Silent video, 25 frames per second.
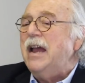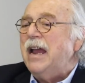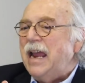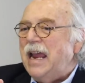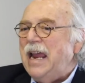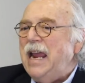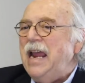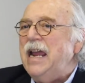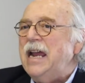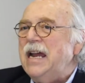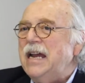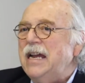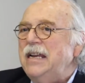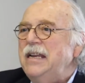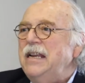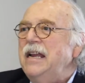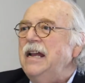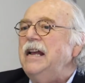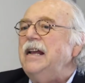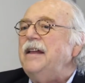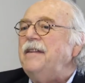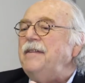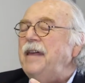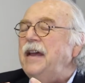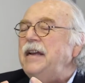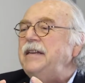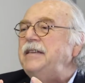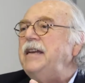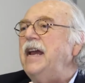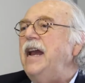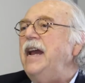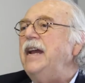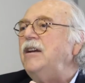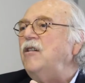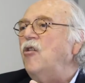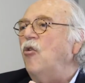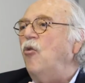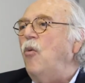and they
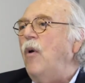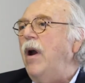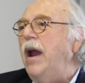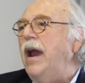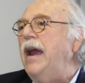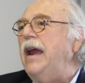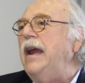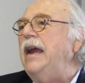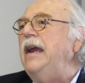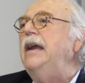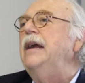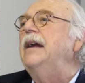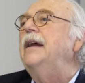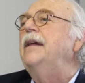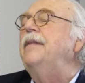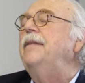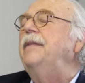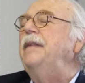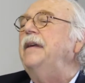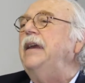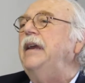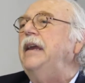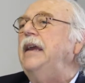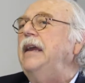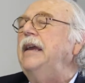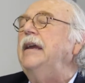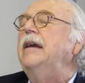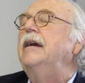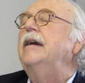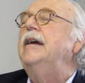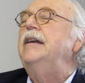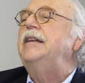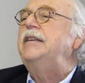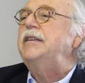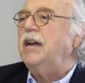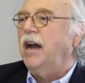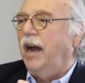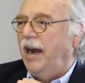take away the
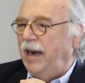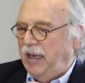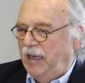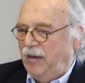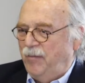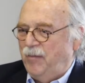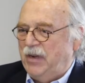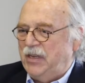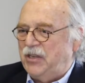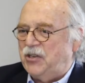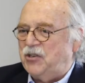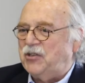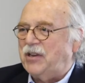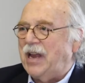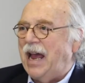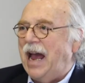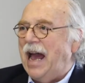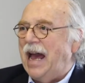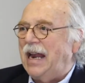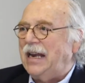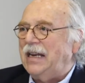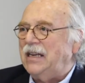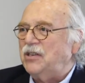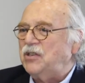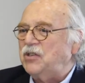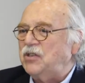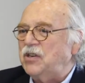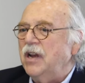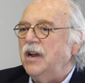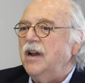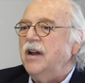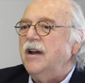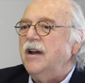entitlement status